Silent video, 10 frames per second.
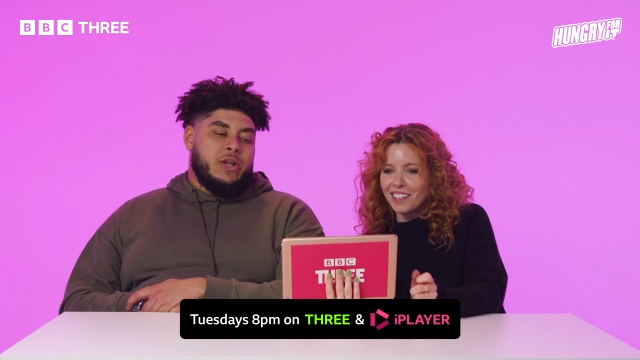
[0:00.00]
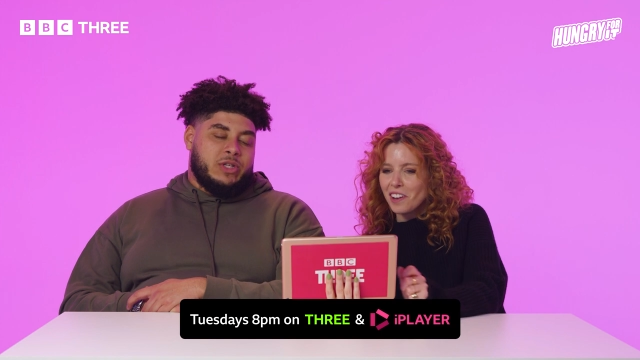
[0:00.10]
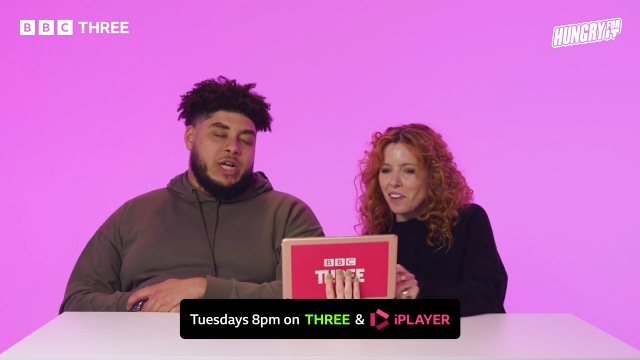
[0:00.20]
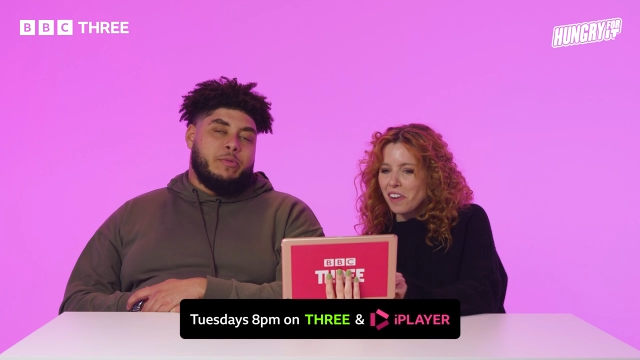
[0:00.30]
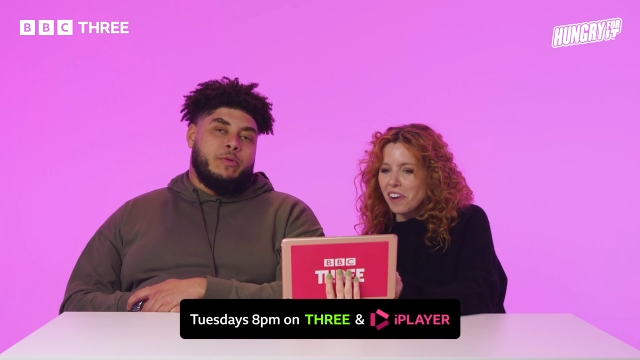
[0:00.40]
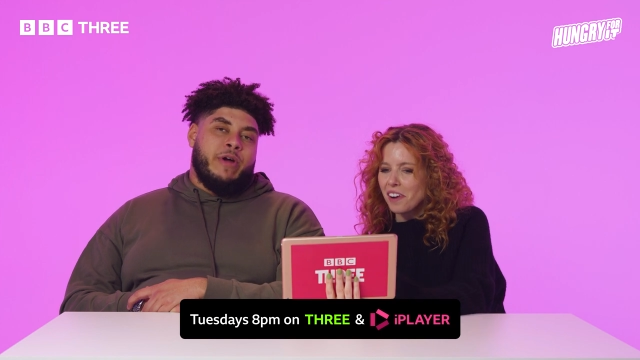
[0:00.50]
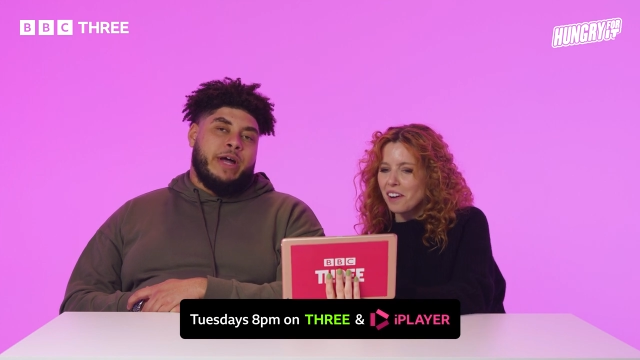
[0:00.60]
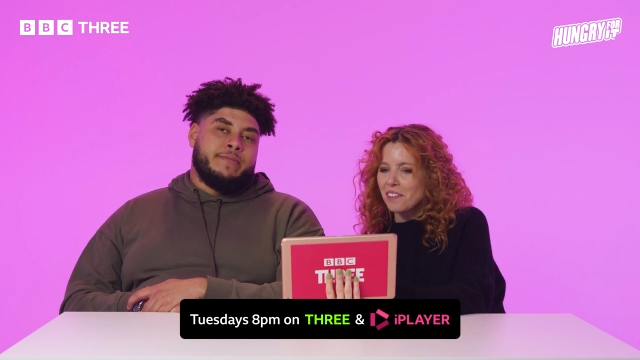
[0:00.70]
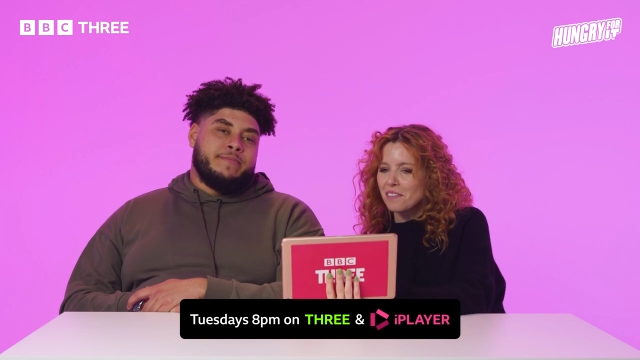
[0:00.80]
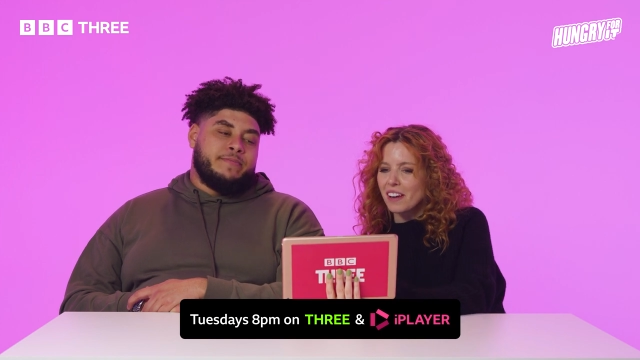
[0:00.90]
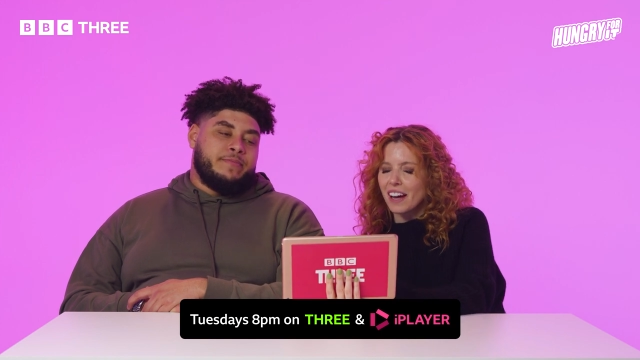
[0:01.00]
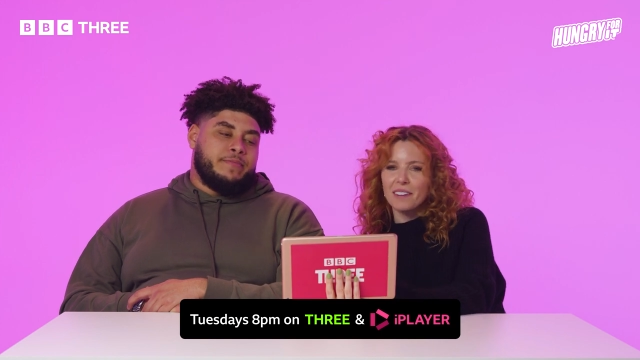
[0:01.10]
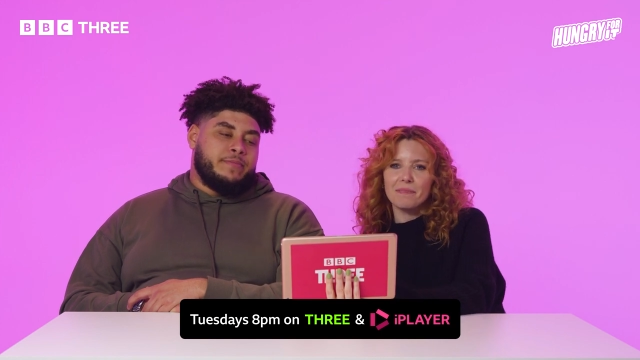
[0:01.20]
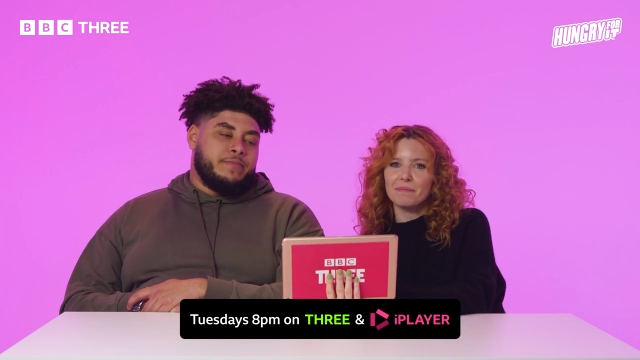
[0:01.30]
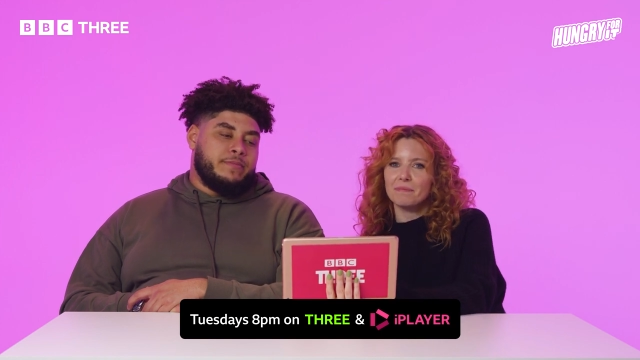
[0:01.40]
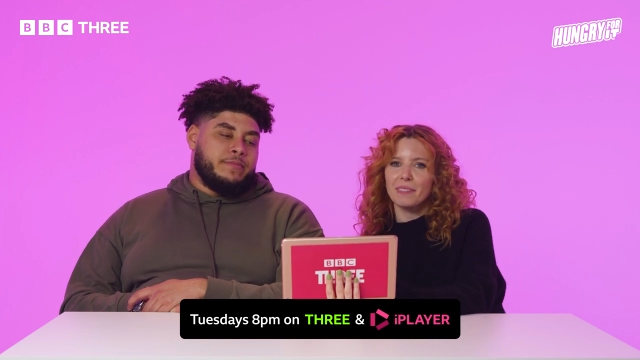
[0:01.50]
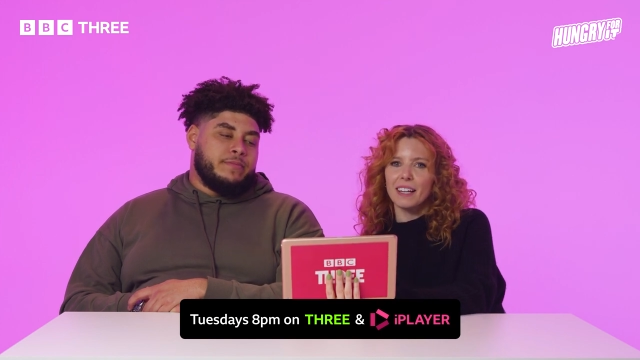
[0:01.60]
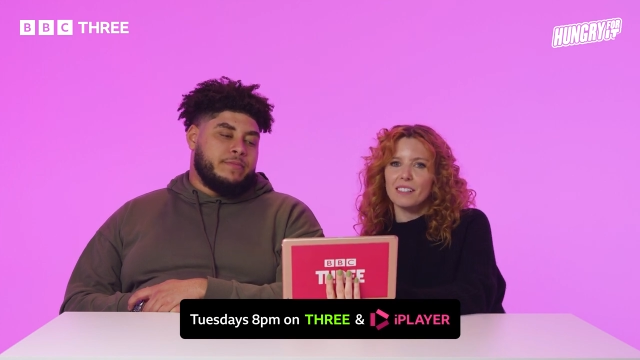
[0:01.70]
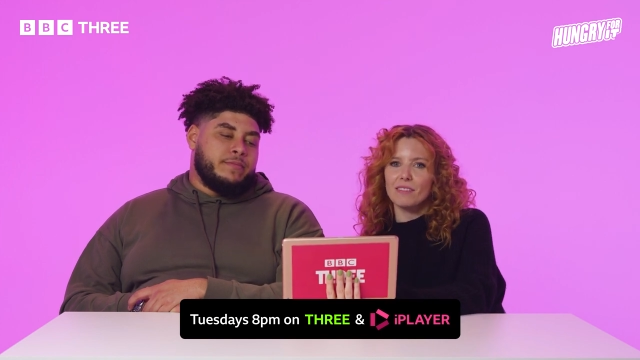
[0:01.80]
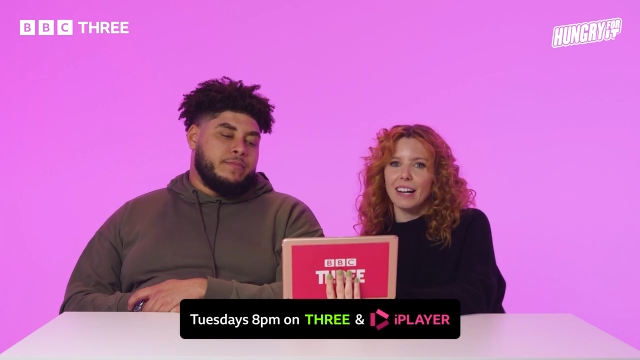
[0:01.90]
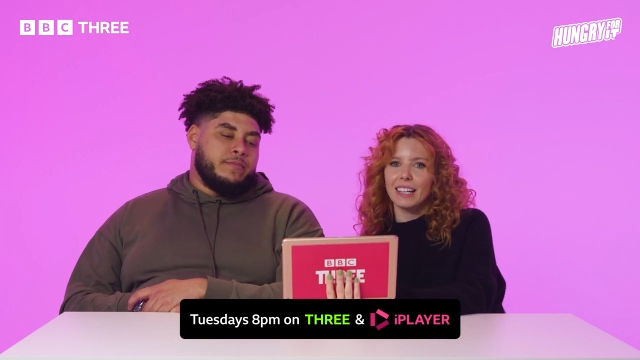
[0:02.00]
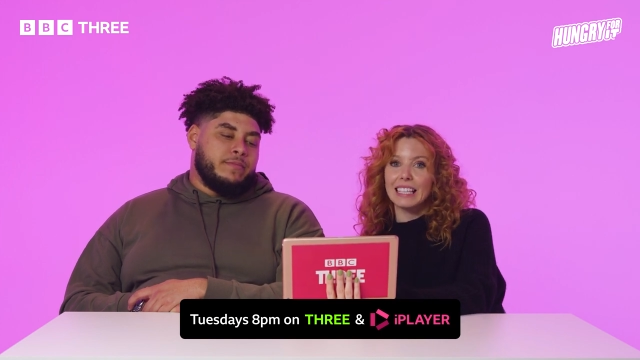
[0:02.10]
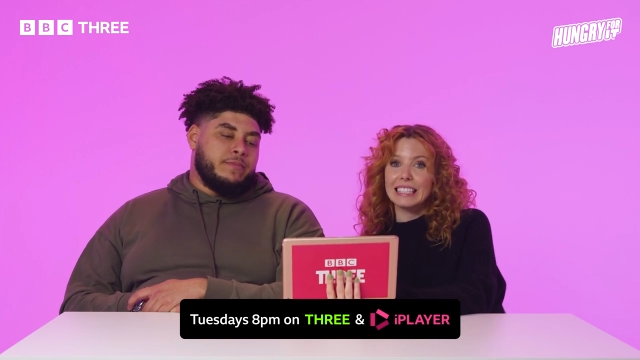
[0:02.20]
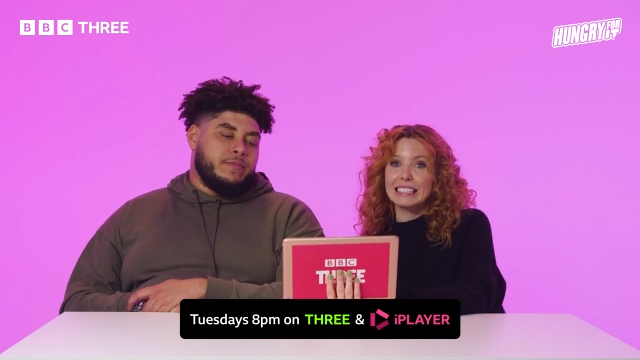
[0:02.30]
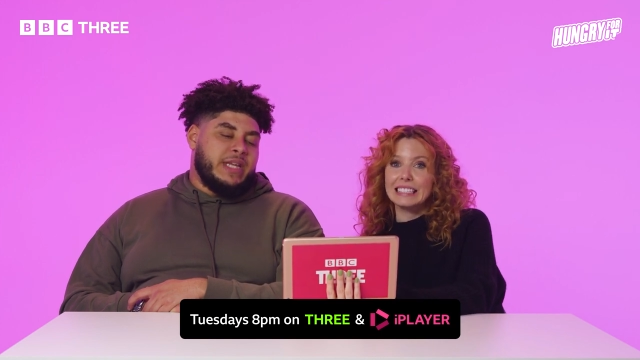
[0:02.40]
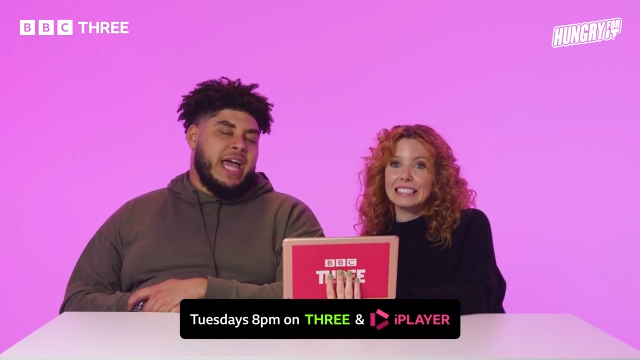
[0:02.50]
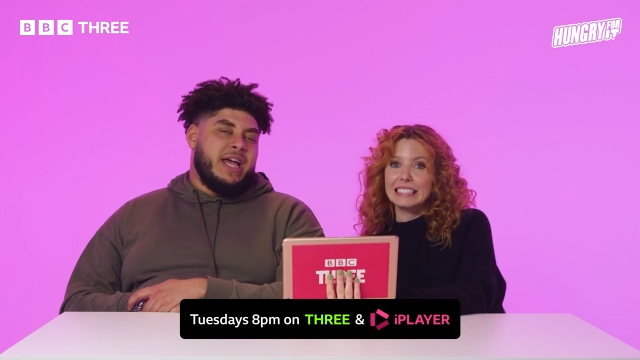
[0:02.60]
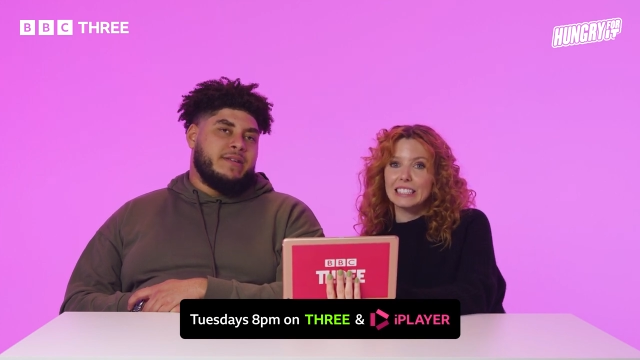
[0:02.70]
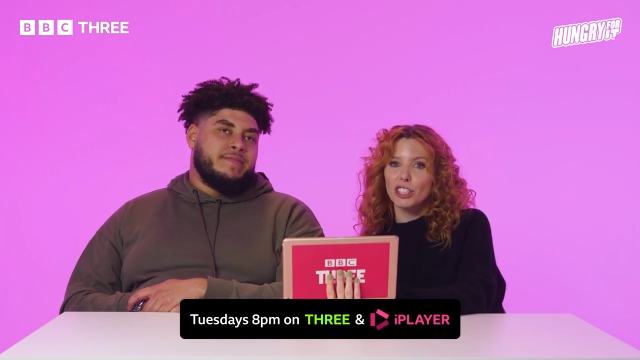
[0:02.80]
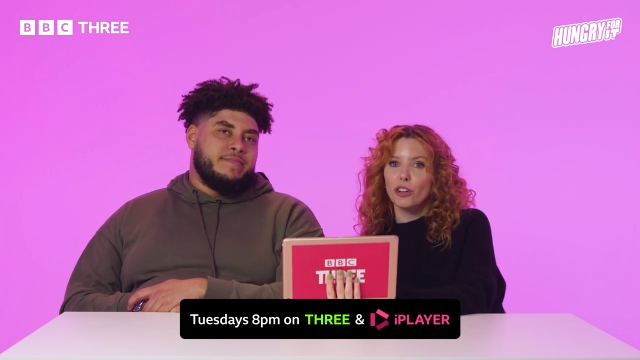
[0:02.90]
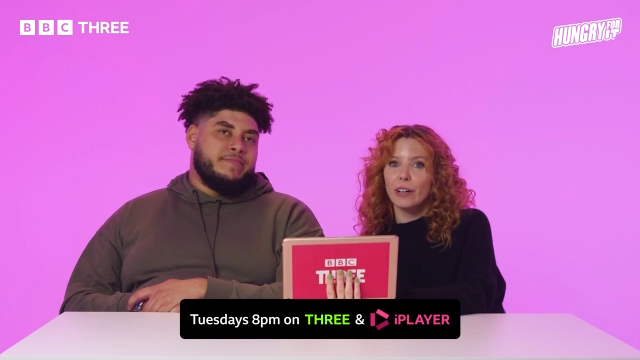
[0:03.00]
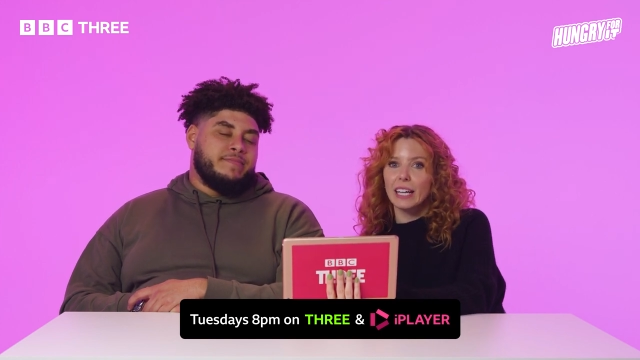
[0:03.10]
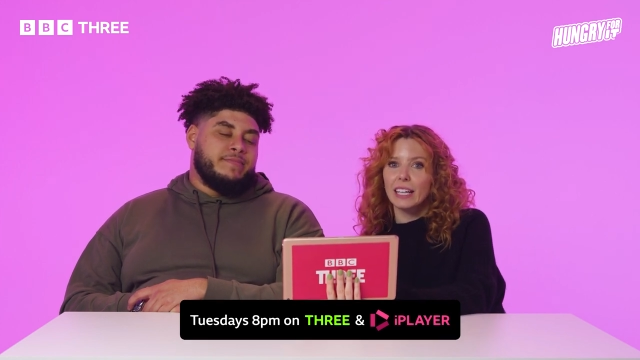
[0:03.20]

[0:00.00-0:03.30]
Speaker 1: Looks like a boomerang.
Speaker 2: Yeah, that looks rank. Yeah, sorry.